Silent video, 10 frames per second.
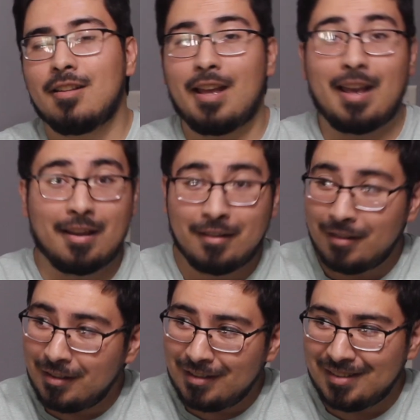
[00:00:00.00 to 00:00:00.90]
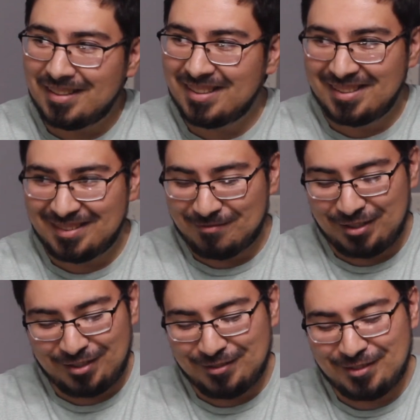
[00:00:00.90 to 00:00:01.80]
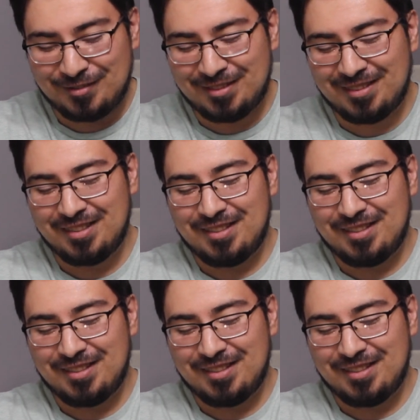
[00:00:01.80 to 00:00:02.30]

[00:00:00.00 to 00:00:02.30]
Editing is a huge one.